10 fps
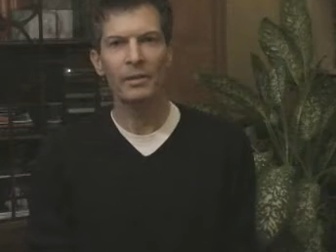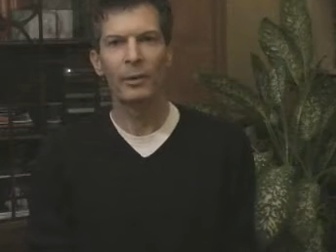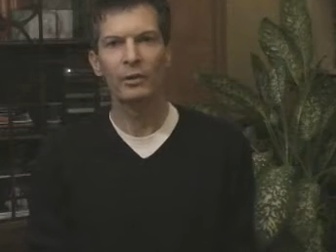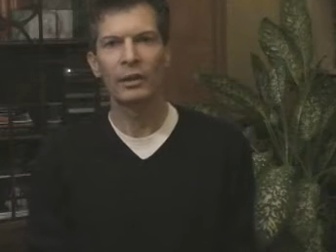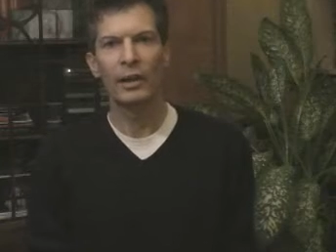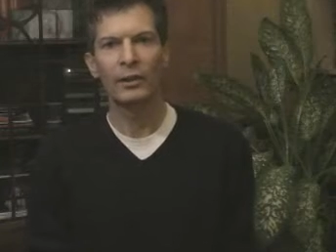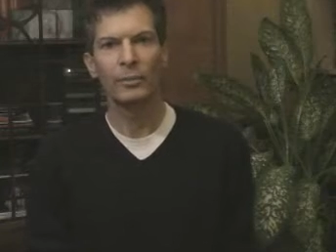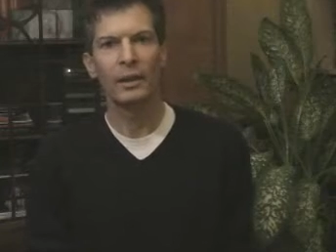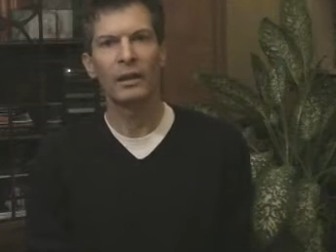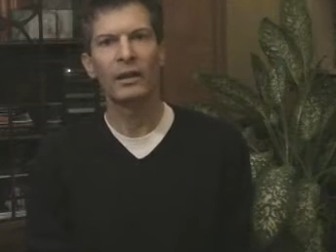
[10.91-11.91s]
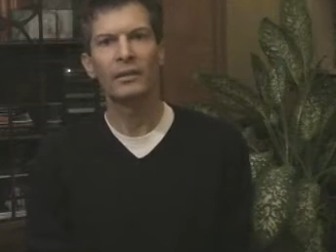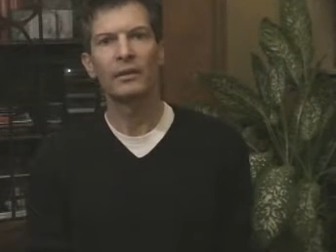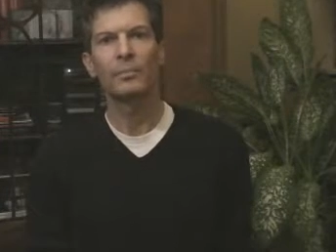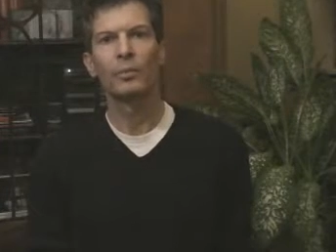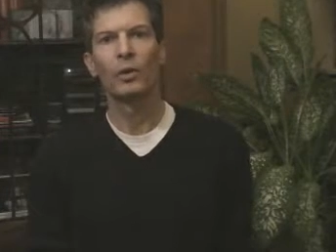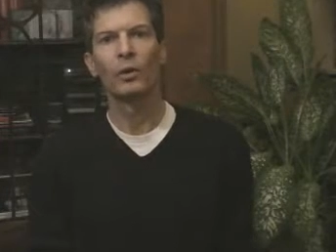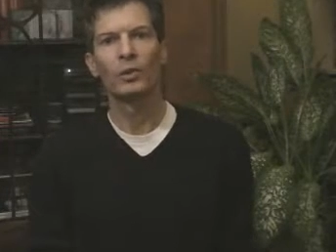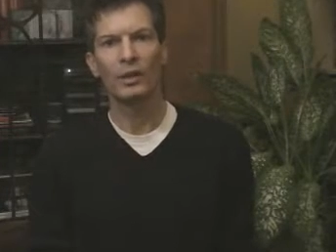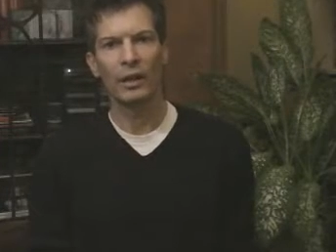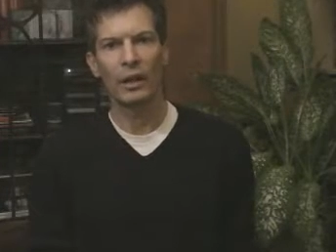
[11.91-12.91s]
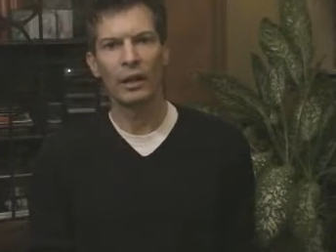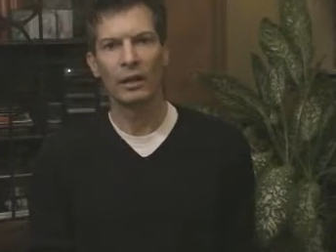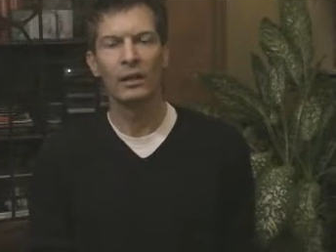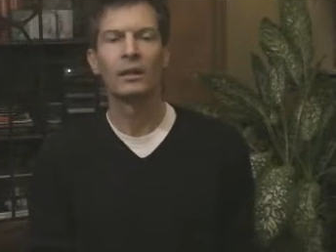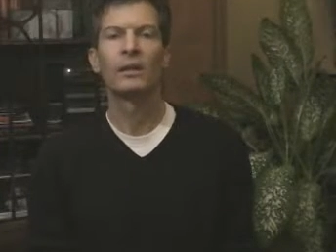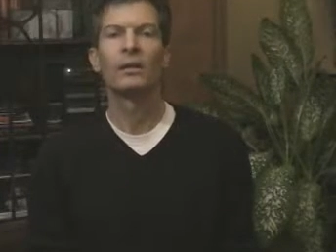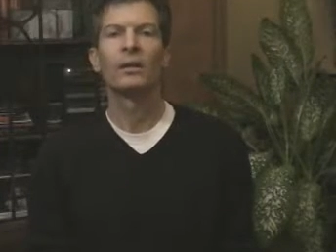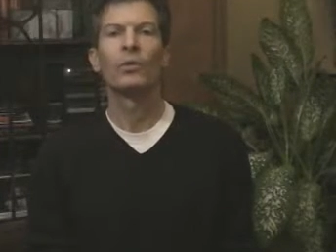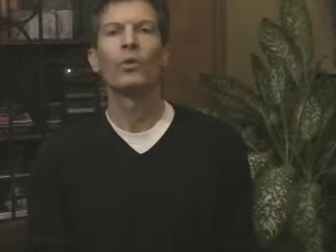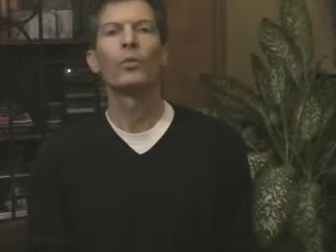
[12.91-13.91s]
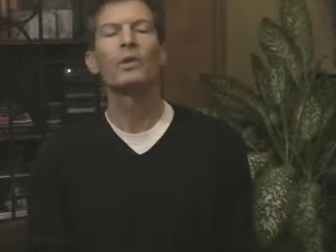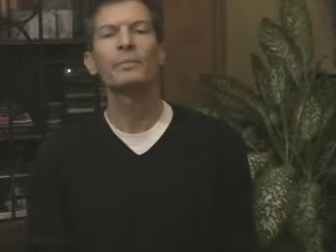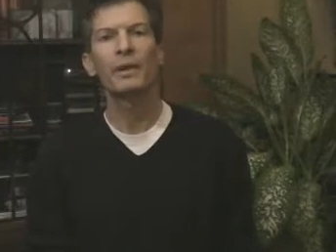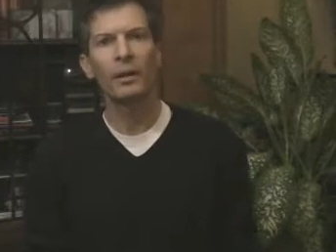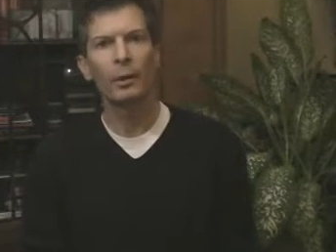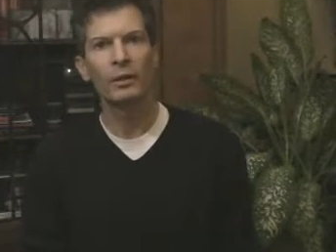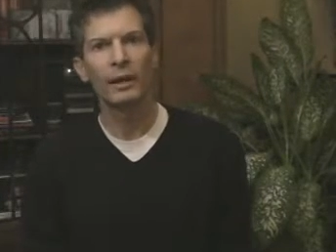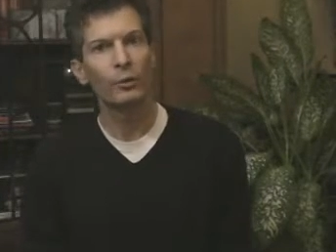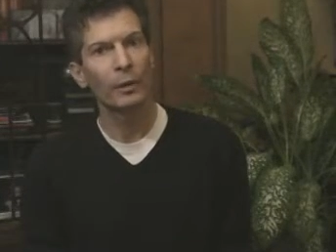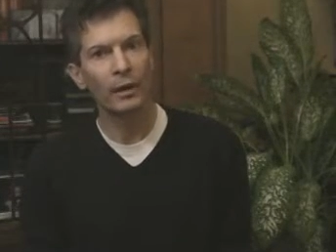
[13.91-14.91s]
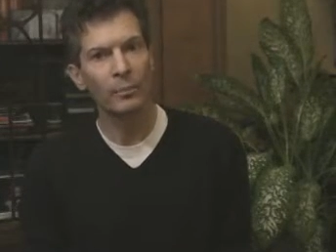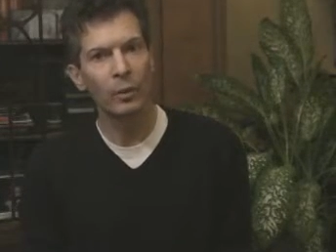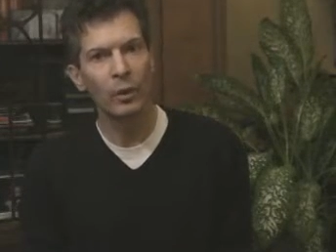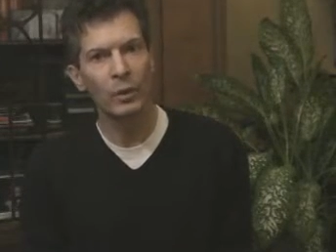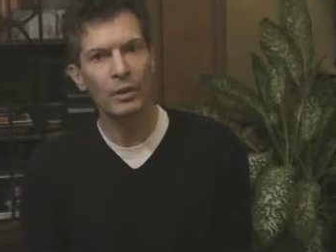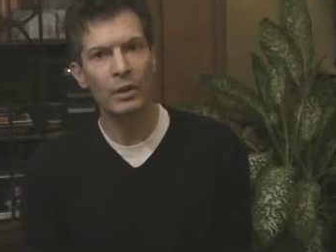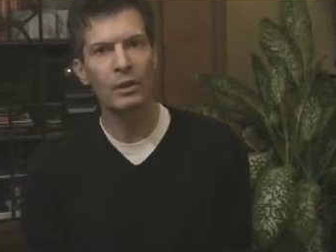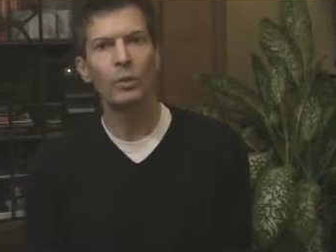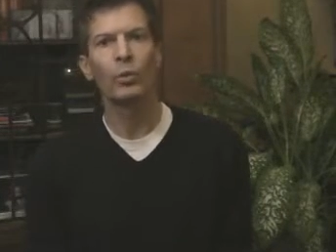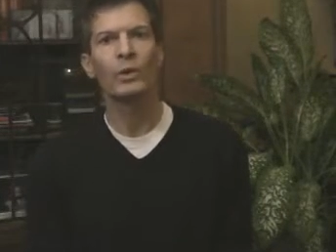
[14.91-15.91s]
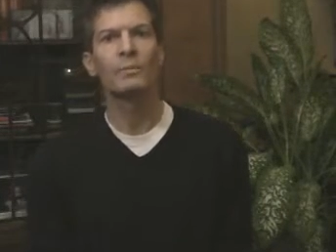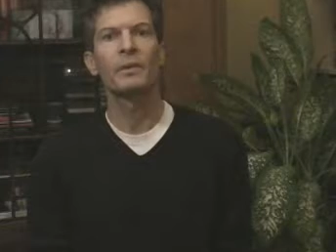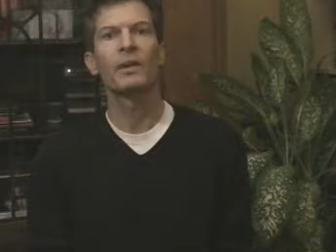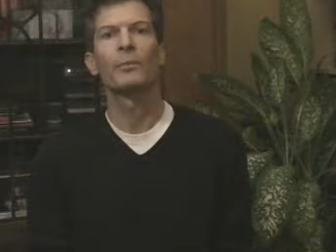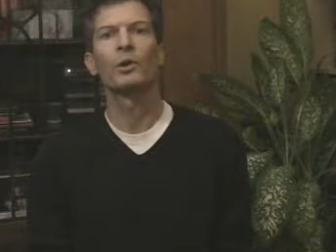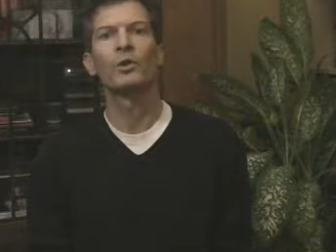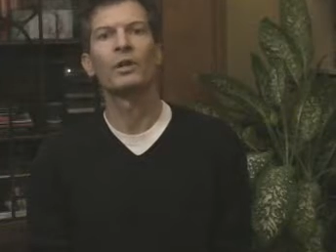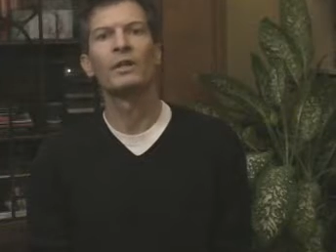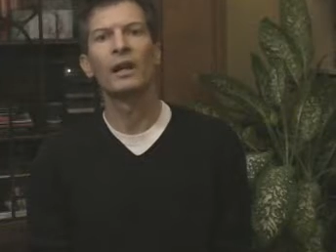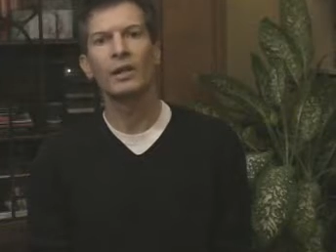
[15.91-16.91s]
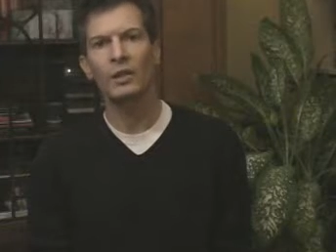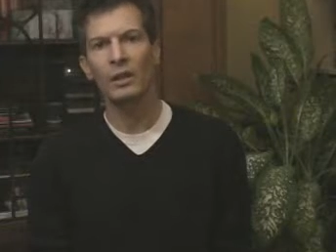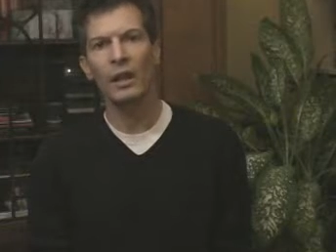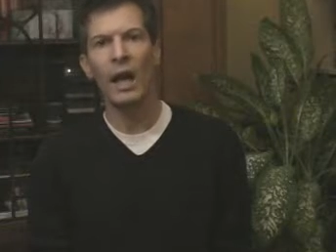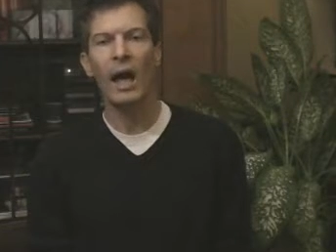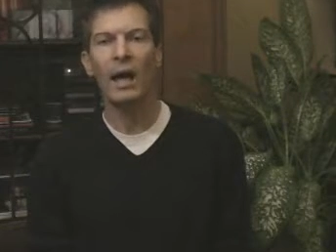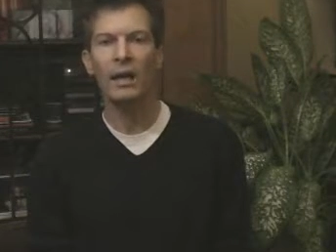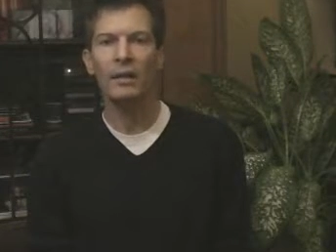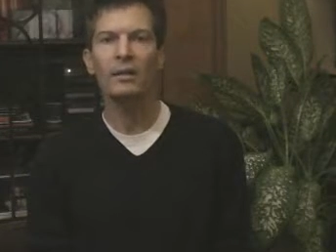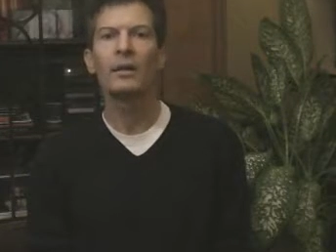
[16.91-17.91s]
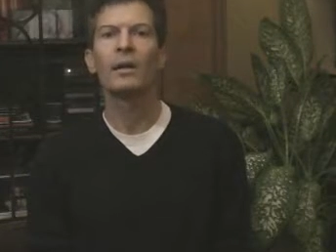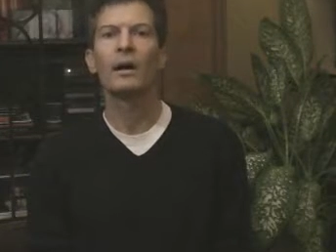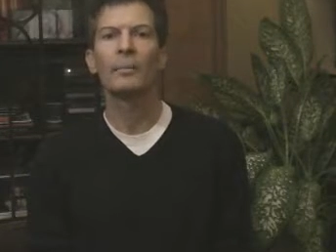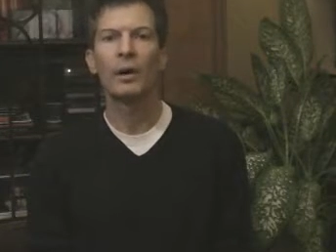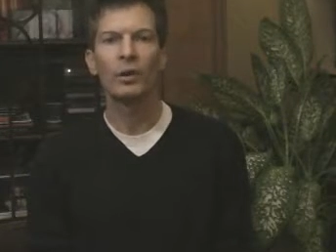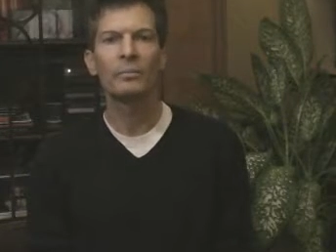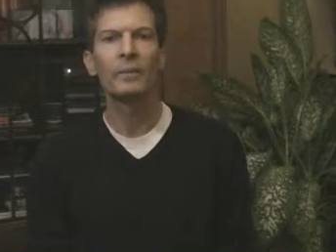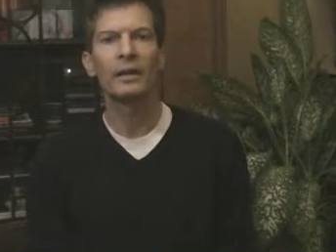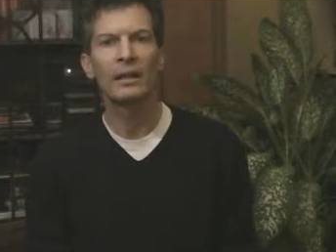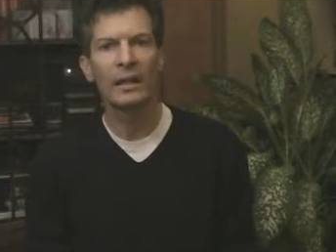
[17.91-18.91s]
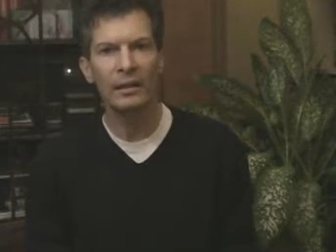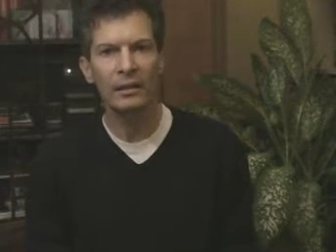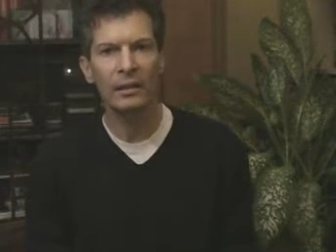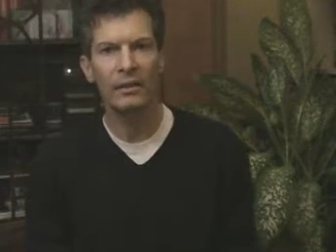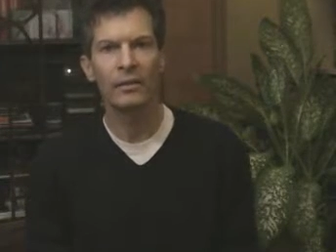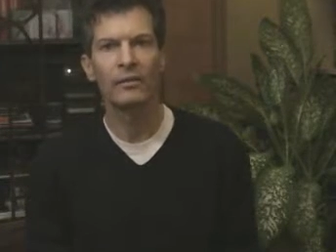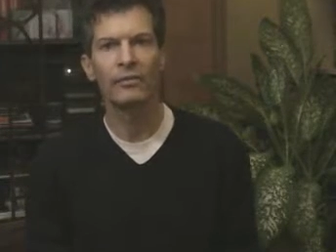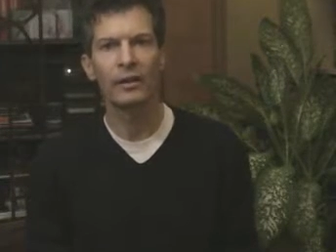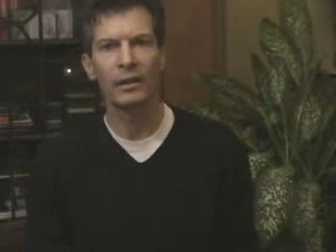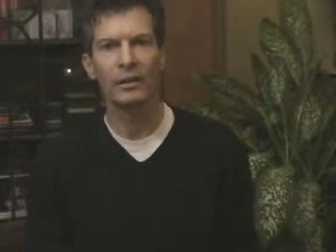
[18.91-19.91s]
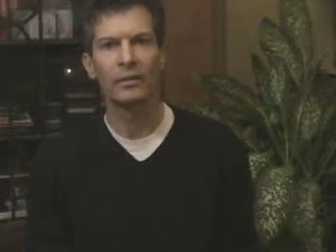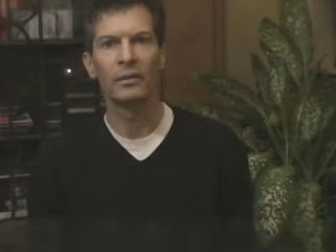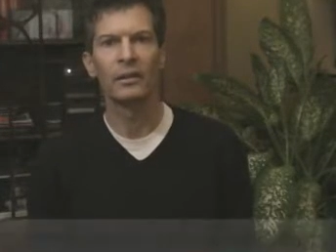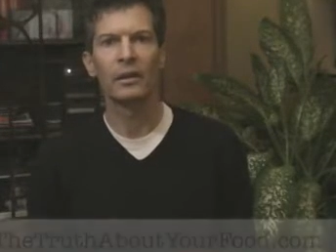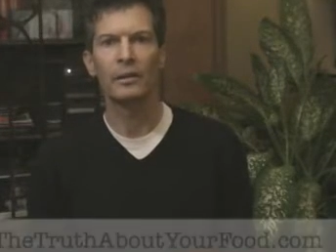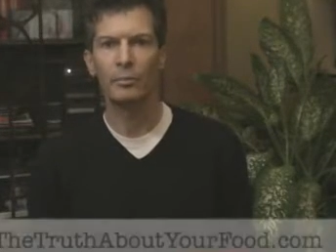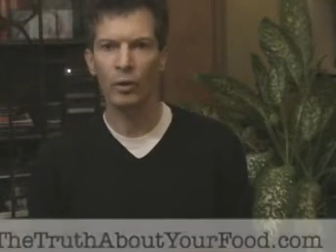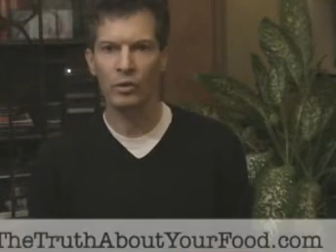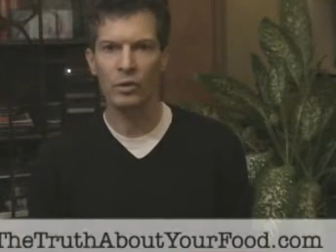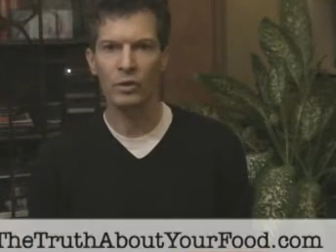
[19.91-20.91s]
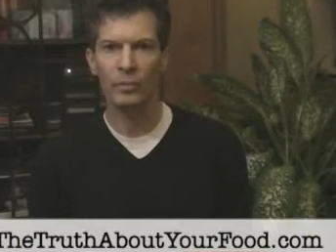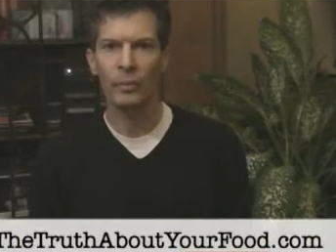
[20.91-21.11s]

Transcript: about electromagnetic pollution. When we speak about electromagnetic pollution, we speak about radiation and about magnetic field exposure.